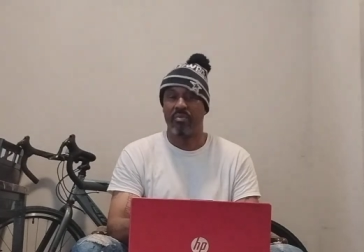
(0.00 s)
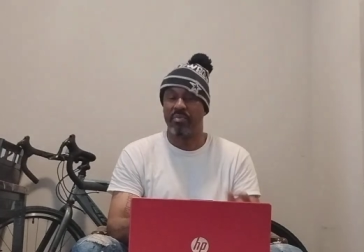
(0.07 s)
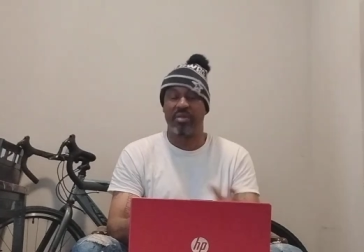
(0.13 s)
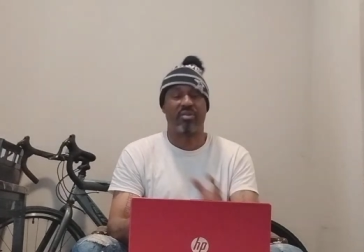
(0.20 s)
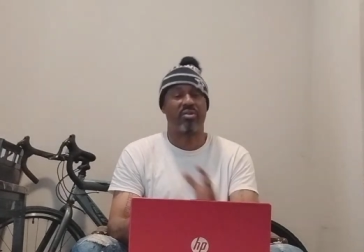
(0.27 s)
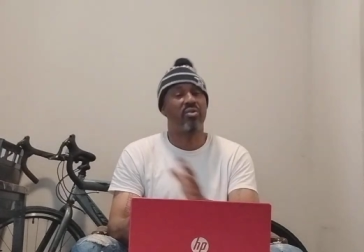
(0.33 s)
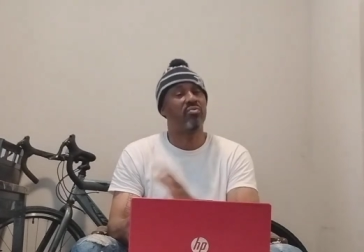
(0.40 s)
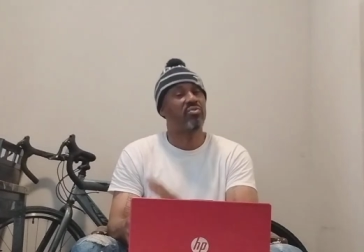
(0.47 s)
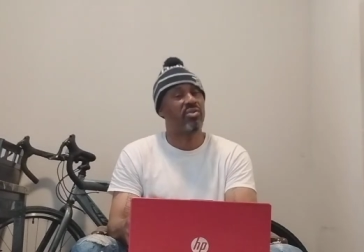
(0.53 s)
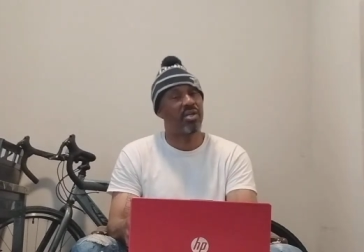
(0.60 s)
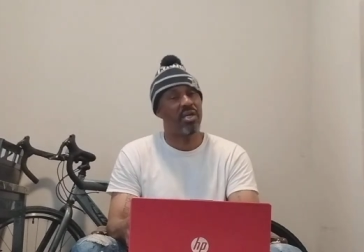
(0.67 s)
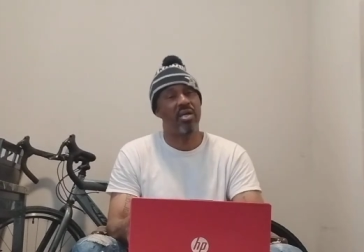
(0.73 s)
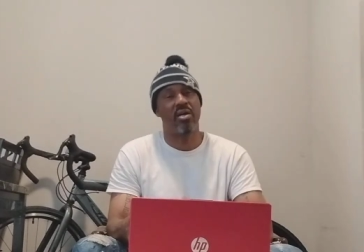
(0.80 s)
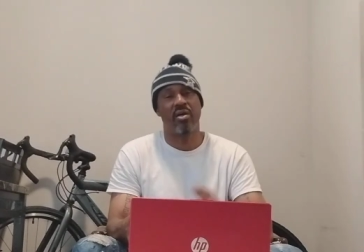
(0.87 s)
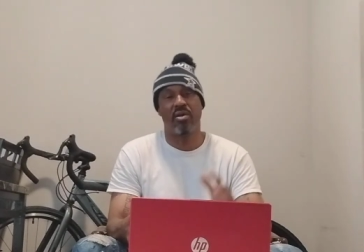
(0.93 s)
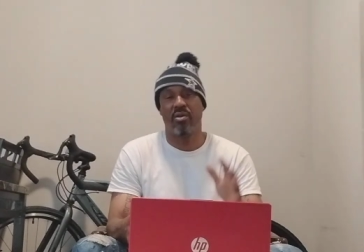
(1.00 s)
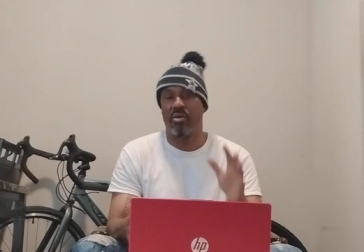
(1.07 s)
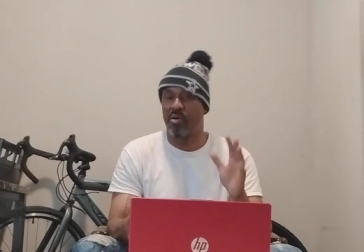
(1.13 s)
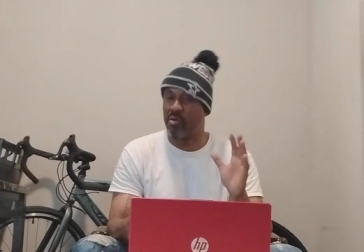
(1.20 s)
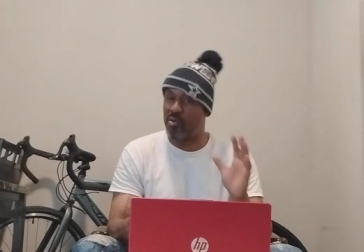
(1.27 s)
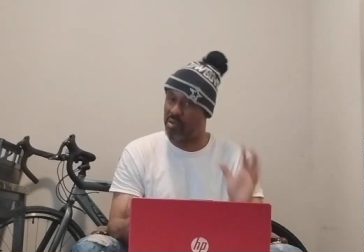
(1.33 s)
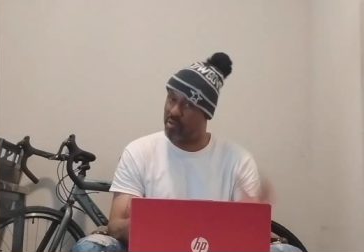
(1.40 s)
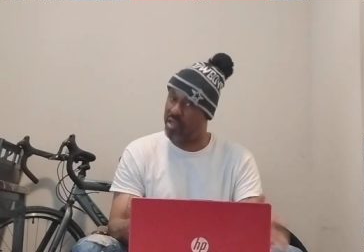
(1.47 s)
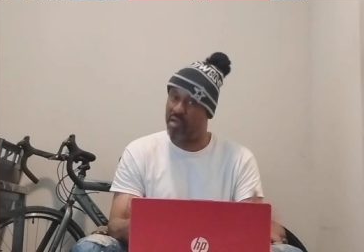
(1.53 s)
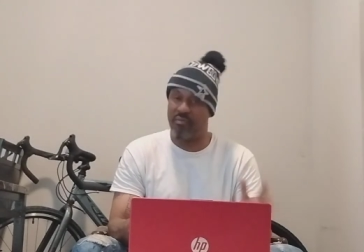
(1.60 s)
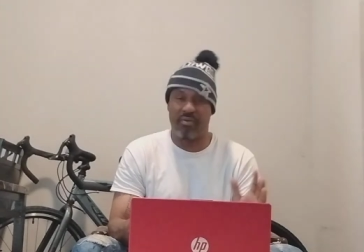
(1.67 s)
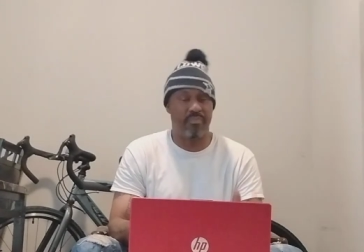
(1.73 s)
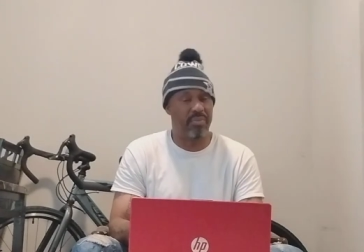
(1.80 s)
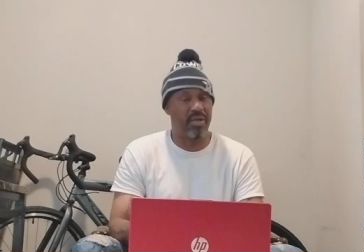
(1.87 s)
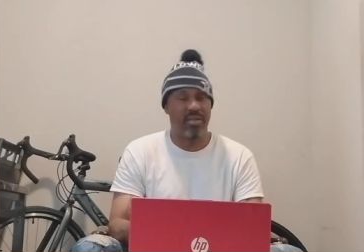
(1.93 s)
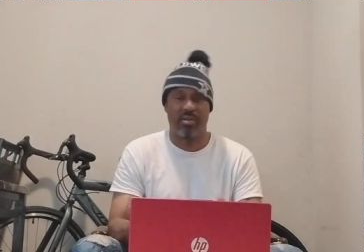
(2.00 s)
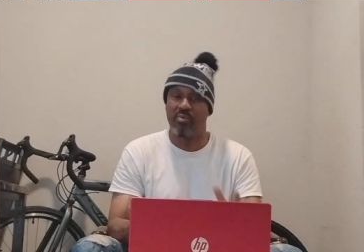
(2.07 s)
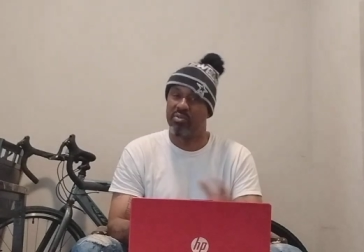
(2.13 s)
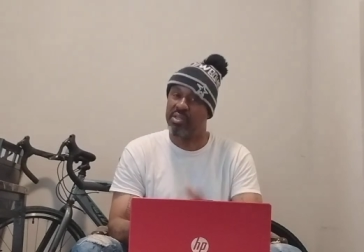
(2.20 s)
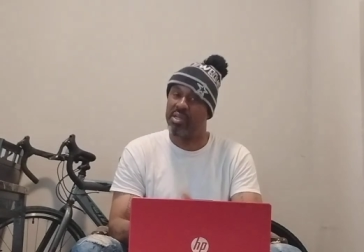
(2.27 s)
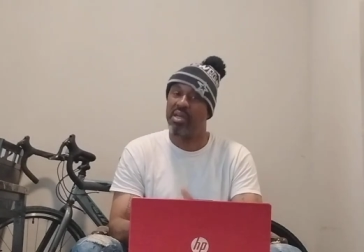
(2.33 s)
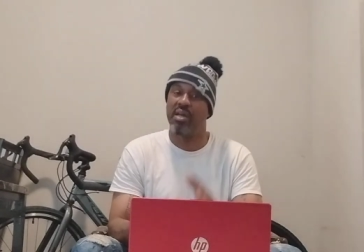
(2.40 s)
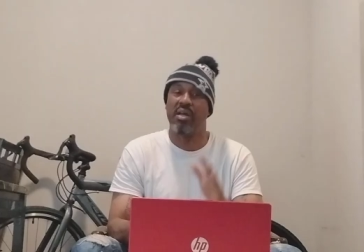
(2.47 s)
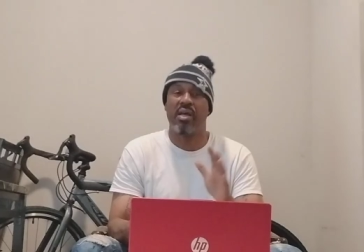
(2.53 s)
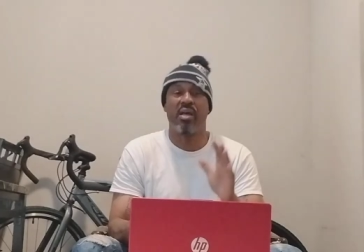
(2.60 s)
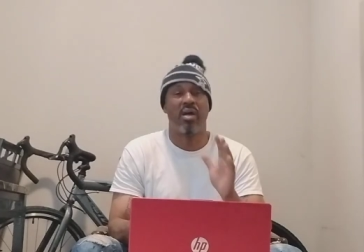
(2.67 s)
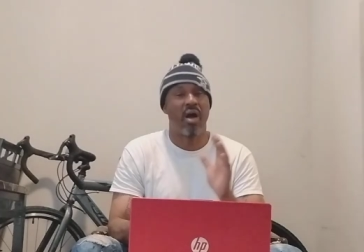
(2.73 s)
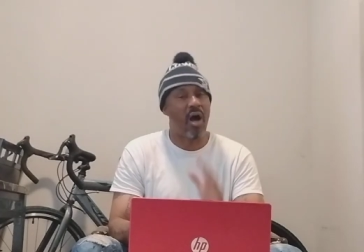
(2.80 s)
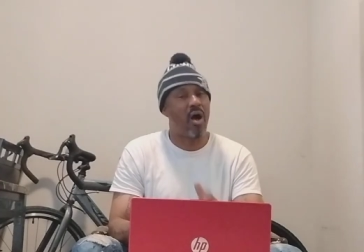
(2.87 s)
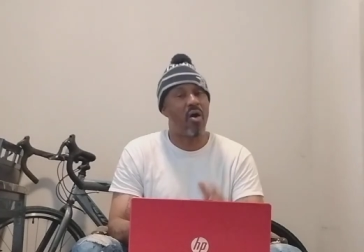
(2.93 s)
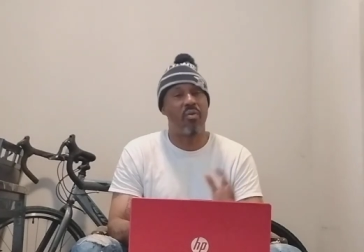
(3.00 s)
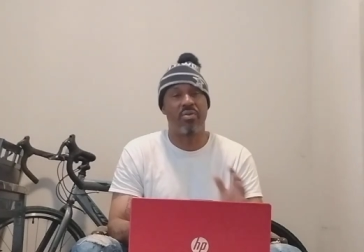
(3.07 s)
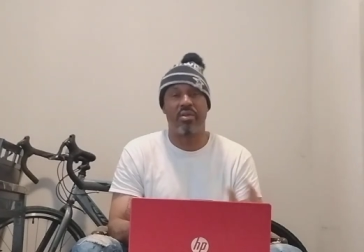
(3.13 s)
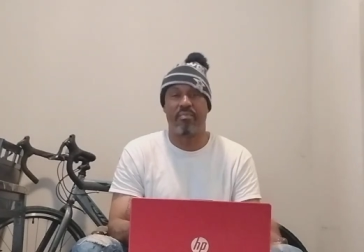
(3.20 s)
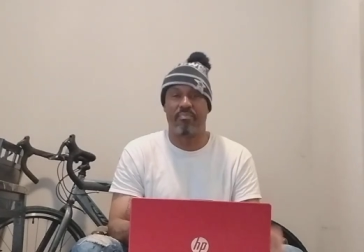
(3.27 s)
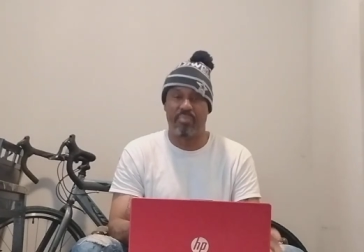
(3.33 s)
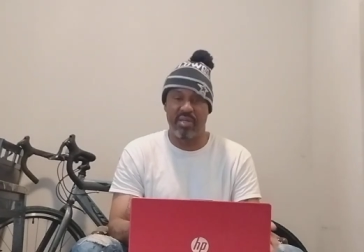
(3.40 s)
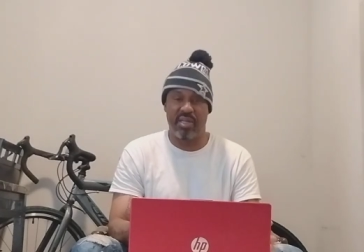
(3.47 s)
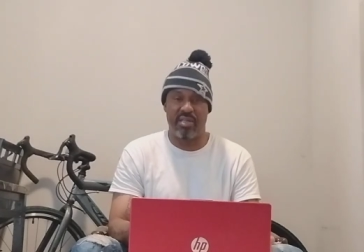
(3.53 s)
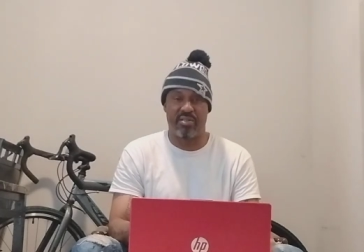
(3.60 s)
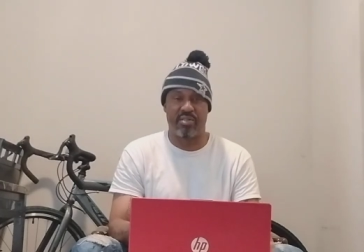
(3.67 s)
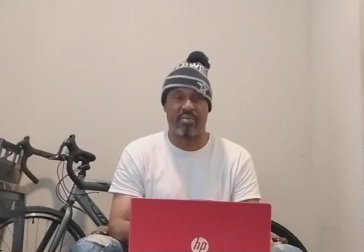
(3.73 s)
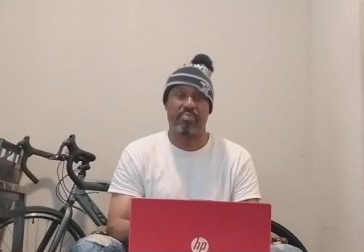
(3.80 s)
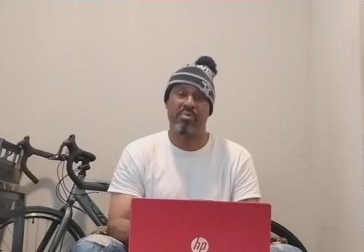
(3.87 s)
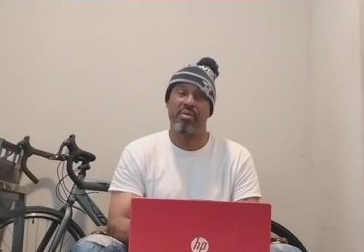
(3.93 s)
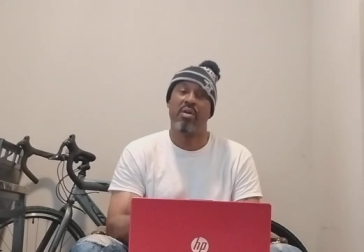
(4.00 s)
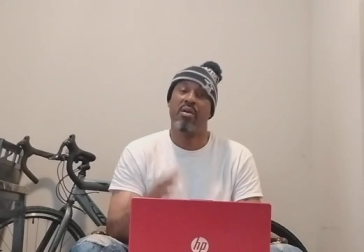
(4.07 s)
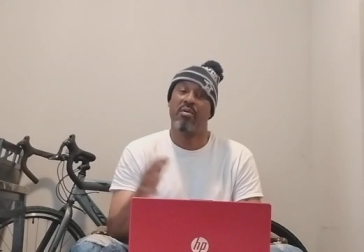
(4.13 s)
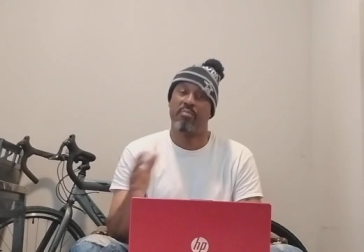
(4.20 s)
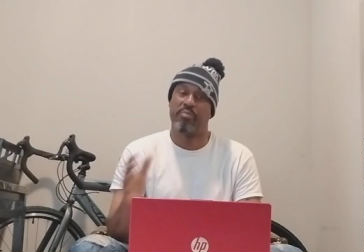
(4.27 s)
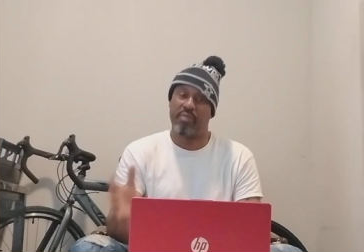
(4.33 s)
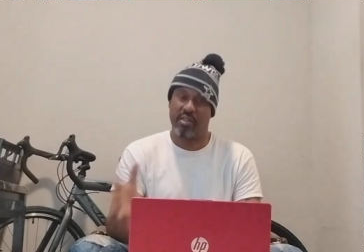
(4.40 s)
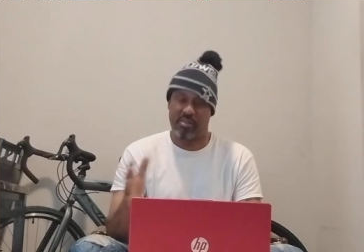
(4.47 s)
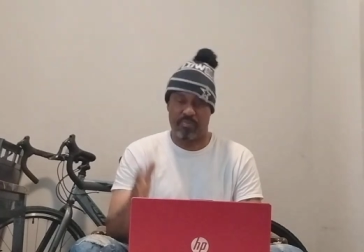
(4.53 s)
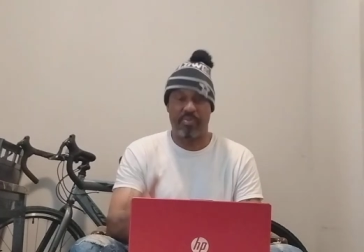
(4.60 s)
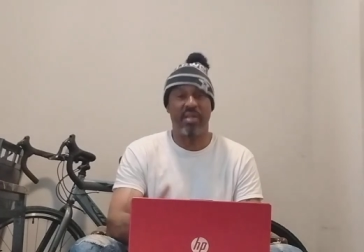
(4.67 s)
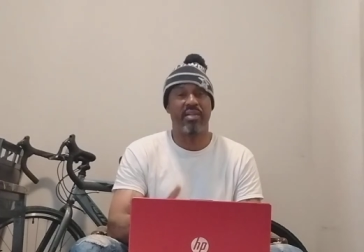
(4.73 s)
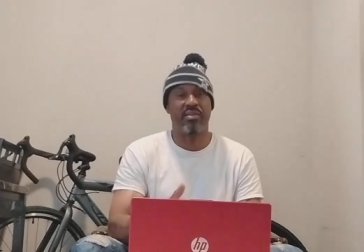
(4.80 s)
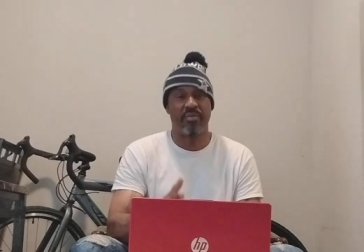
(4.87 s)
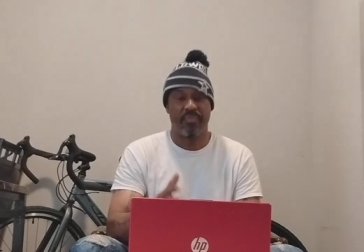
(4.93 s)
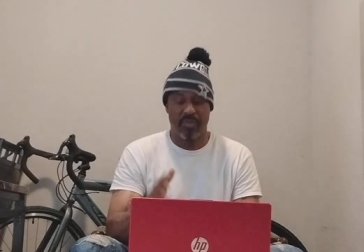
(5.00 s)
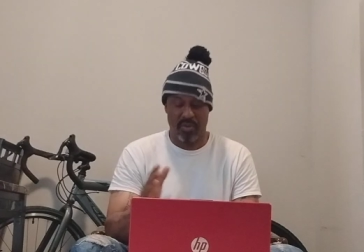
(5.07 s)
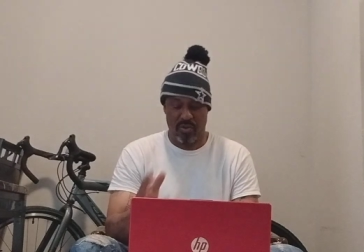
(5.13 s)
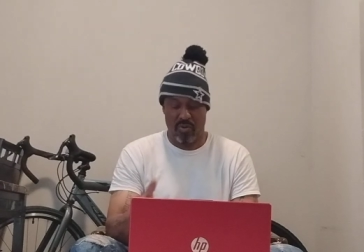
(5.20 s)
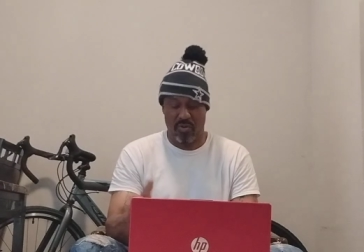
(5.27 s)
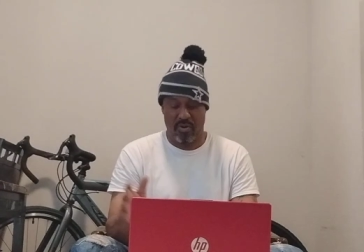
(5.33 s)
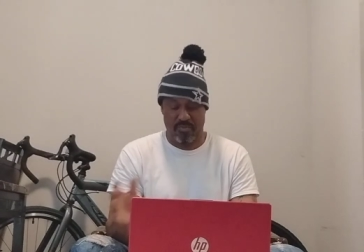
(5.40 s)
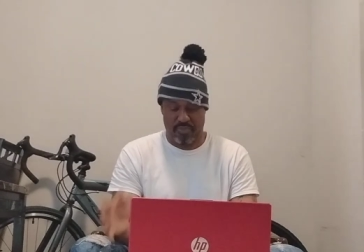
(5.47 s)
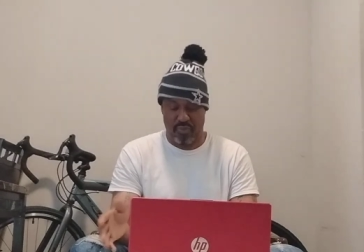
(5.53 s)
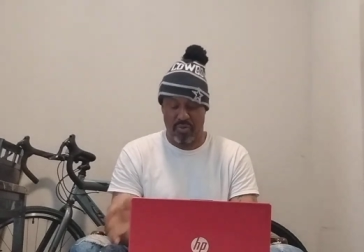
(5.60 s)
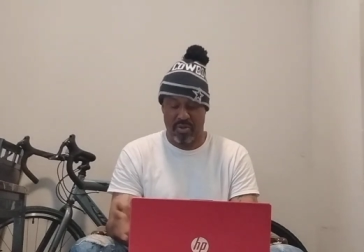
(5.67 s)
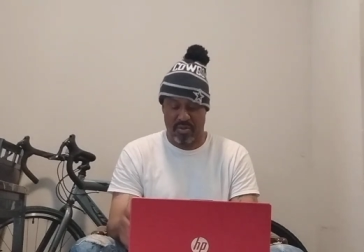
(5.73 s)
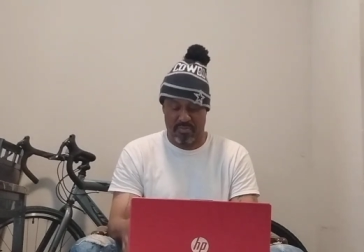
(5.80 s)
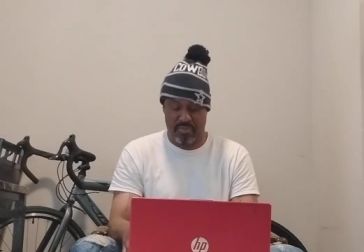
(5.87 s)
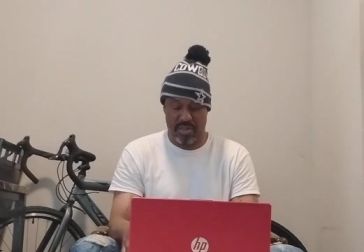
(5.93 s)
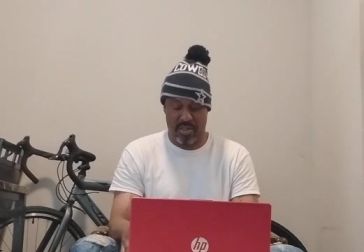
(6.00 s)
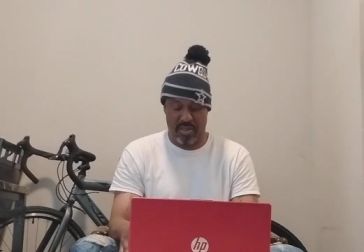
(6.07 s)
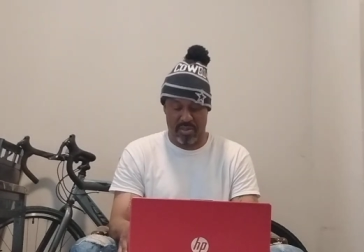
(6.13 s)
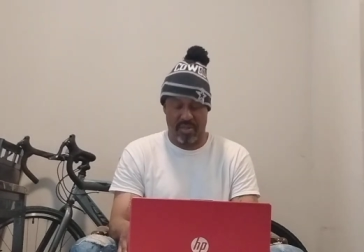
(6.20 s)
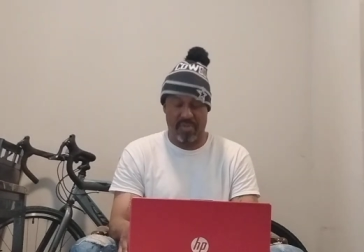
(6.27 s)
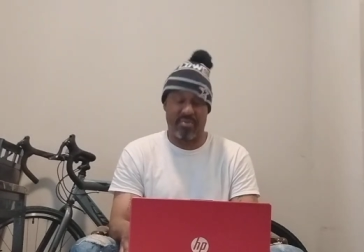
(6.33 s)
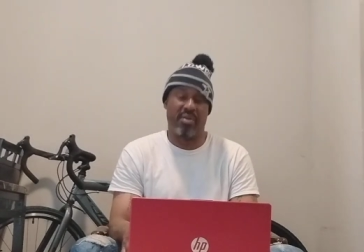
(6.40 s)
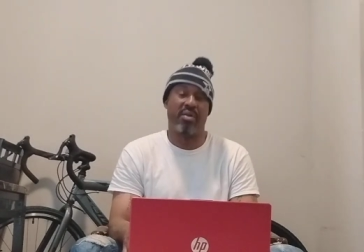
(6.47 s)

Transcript: But don't tell you every bit. Don't tell all your business, especially your important business.